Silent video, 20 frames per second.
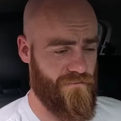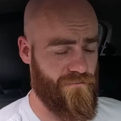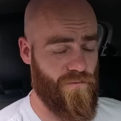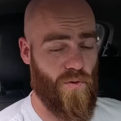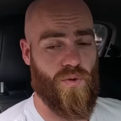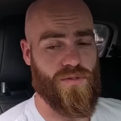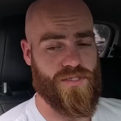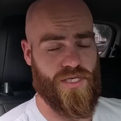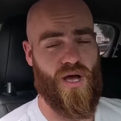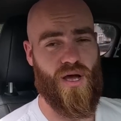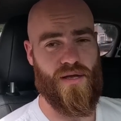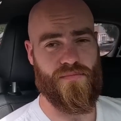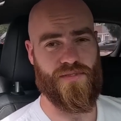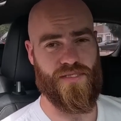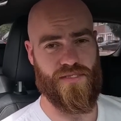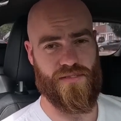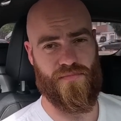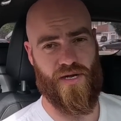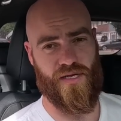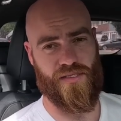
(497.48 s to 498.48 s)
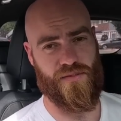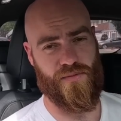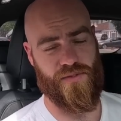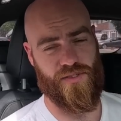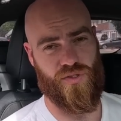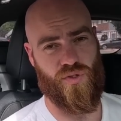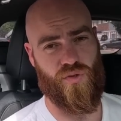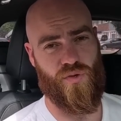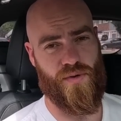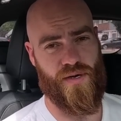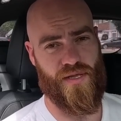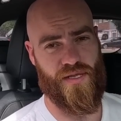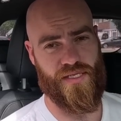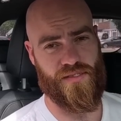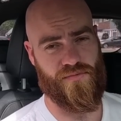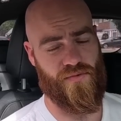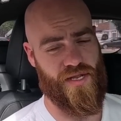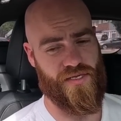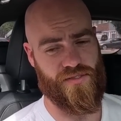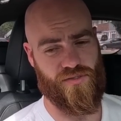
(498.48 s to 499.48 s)
4 times as much to insure one of
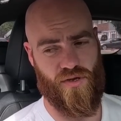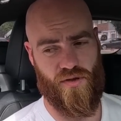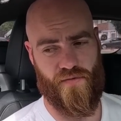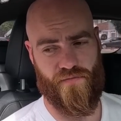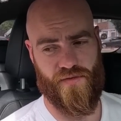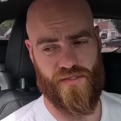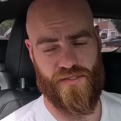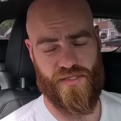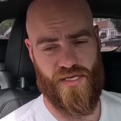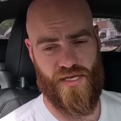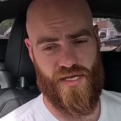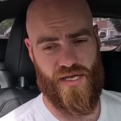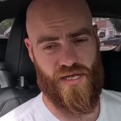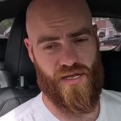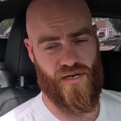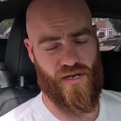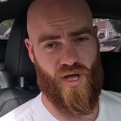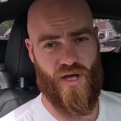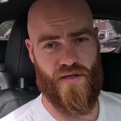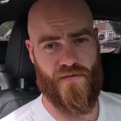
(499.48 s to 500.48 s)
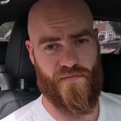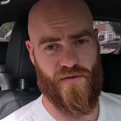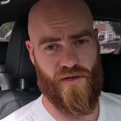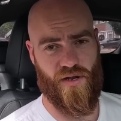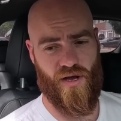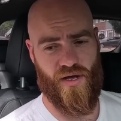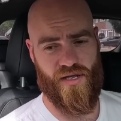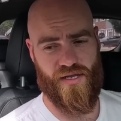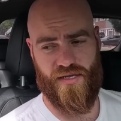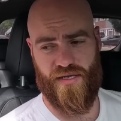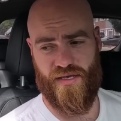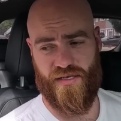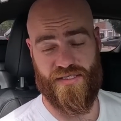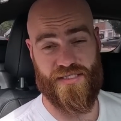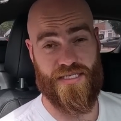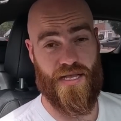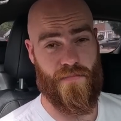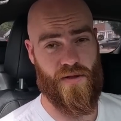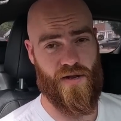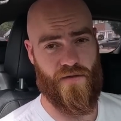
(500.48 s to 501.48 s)
these Range Rovers, like for like,
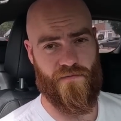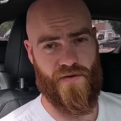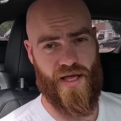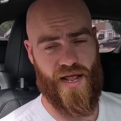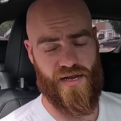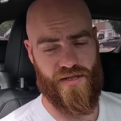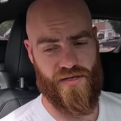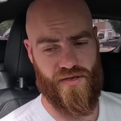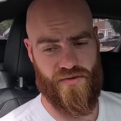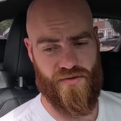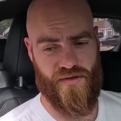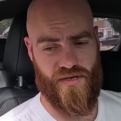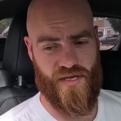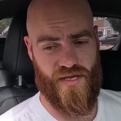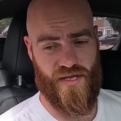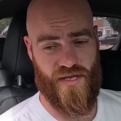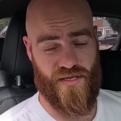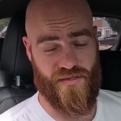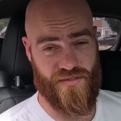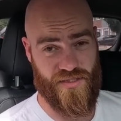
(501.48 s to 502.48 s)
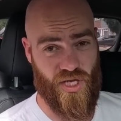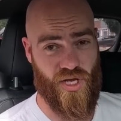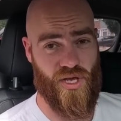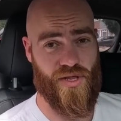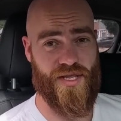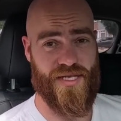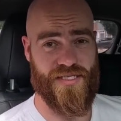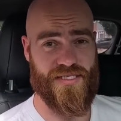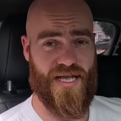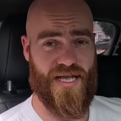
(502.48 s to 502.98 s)
similar value to this